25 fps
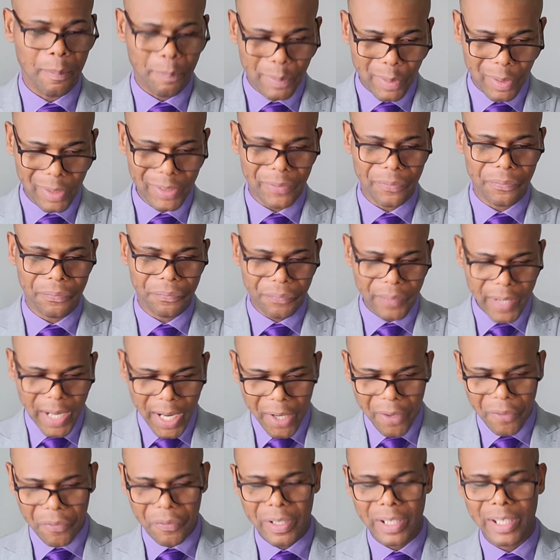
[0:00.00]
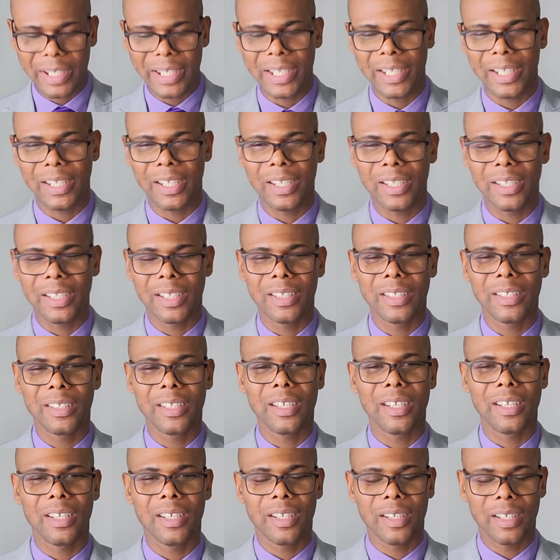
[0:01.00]
But verily,
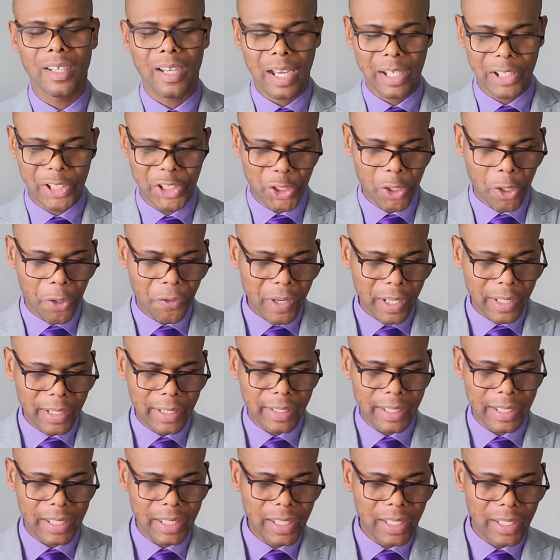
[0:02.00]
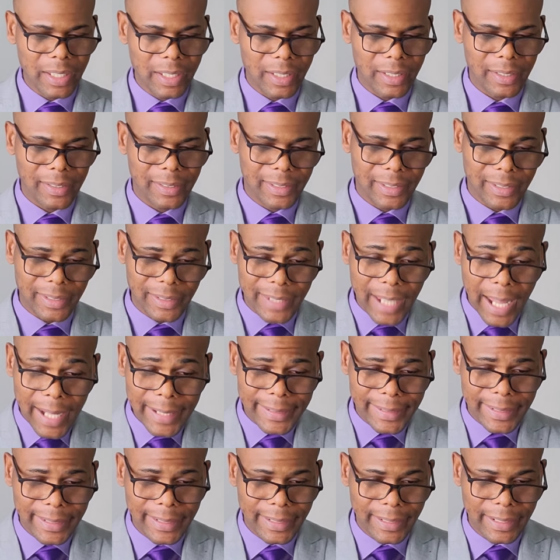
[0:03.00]
assuredly,
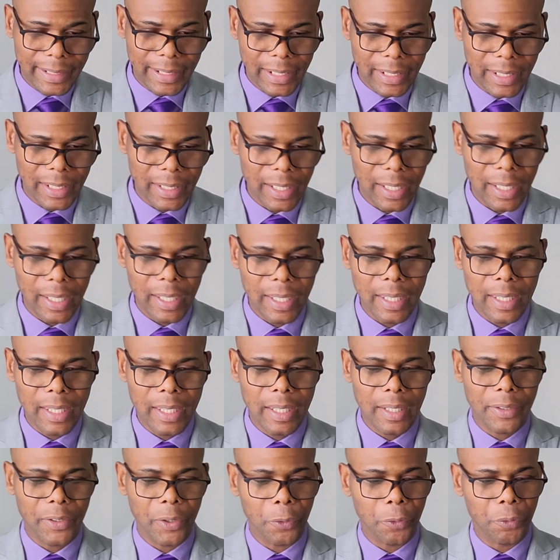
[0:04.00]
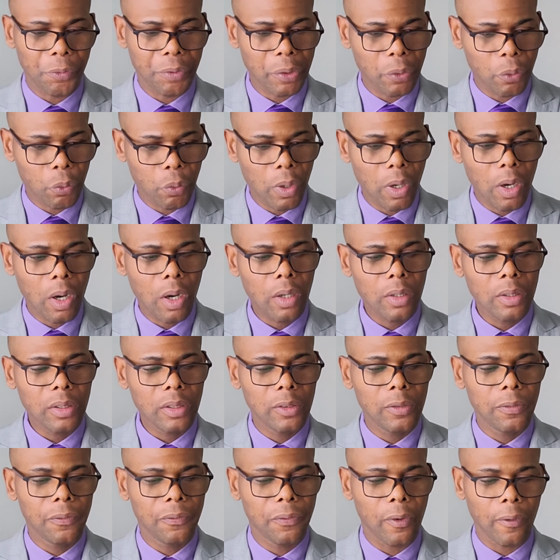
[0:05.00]
certainly, the
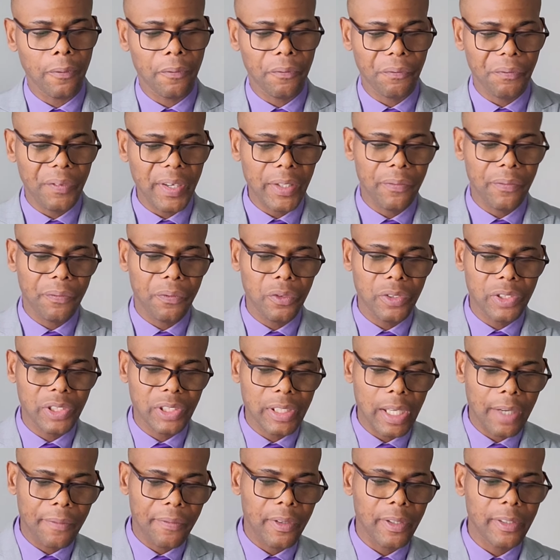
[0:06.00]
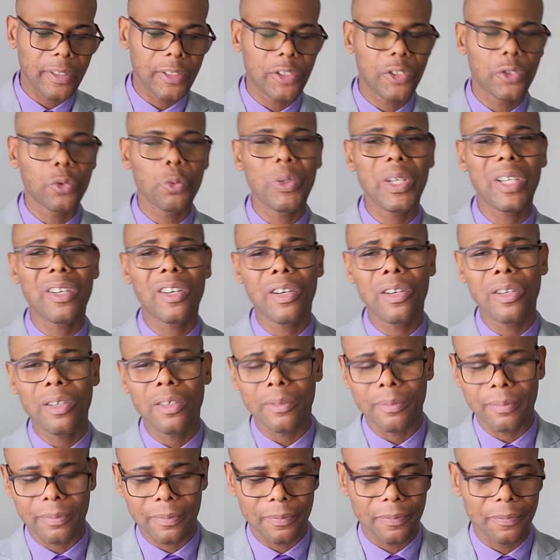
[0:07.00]
reward for faithful servants will
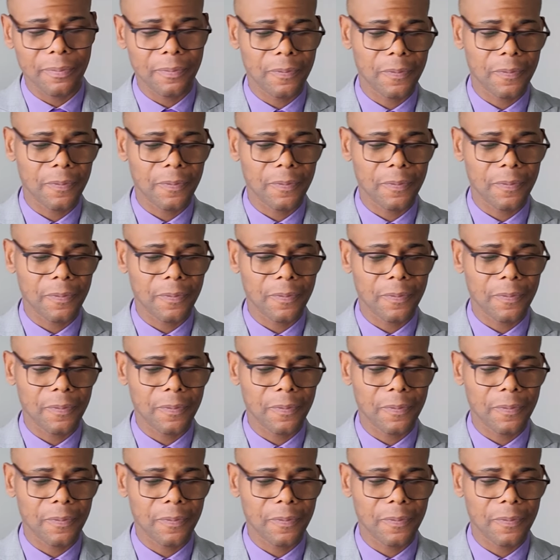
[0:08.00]
come.